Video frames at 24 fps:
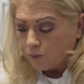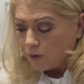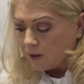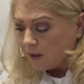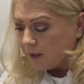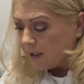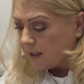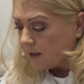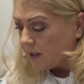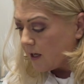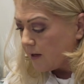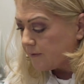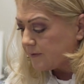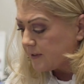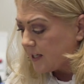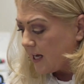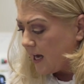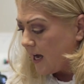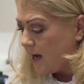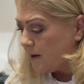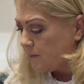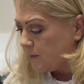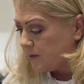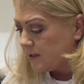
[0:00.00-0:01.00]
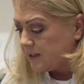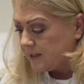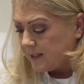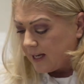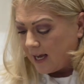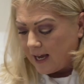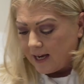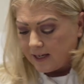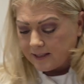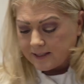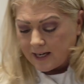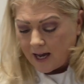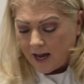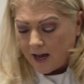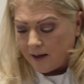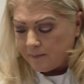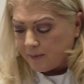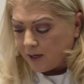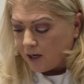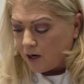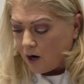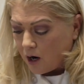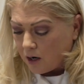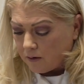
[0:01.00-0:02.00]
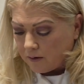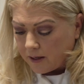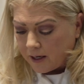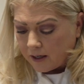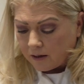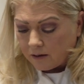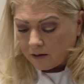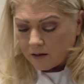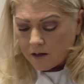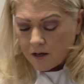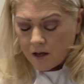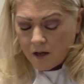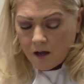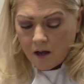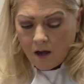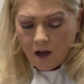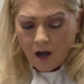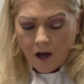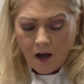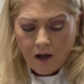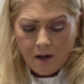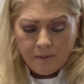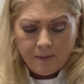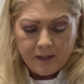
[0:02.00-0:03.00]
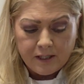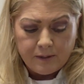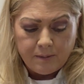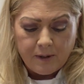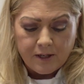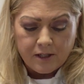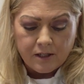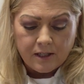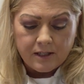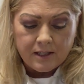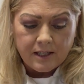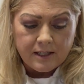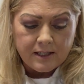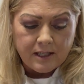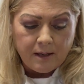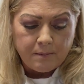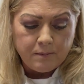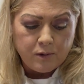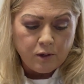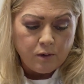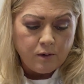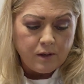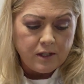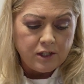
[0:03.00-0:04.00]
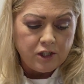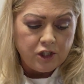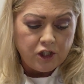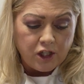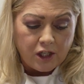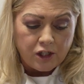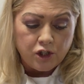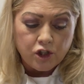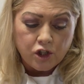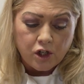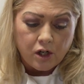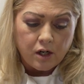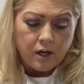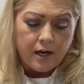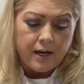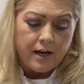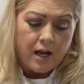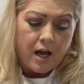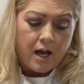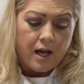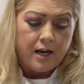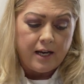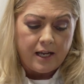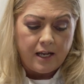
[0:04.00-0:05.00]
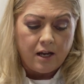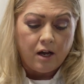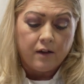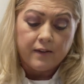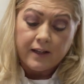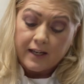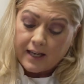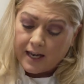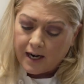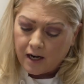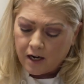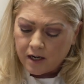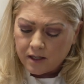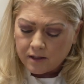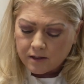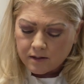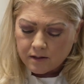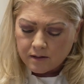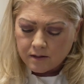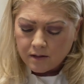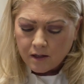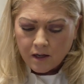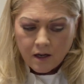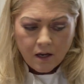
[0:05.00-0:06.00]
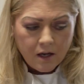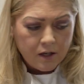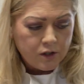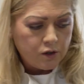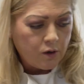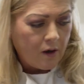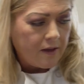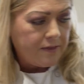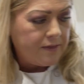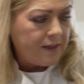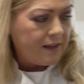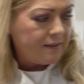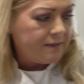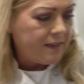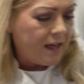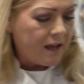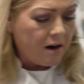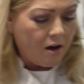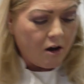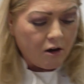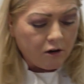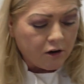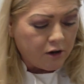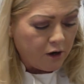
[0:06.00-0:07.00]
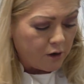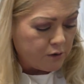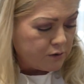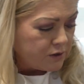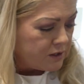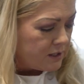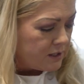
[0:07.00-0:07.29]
really love thyme with steak, thyme and garlic. especially since I'm doing ginger and honey on the carrots. So I think that all goes